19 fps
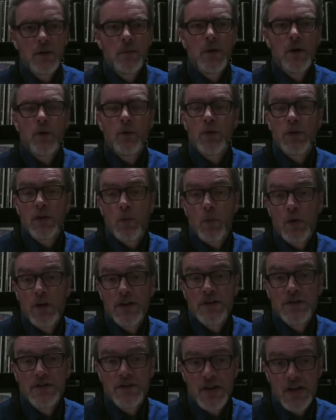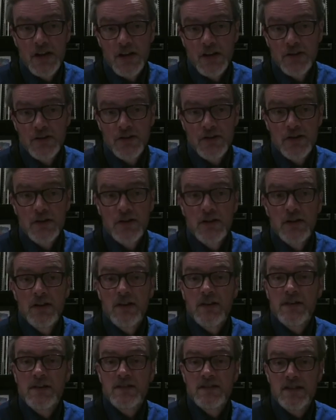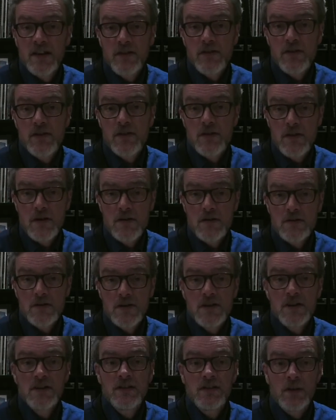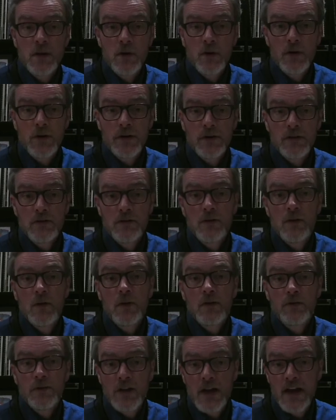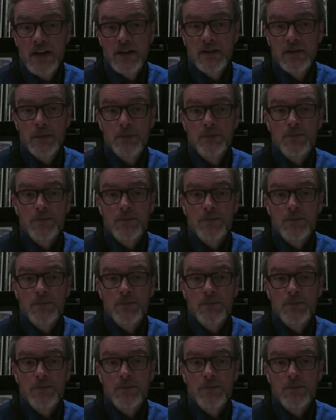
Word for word: but with one change the seventh note is lowered or flat.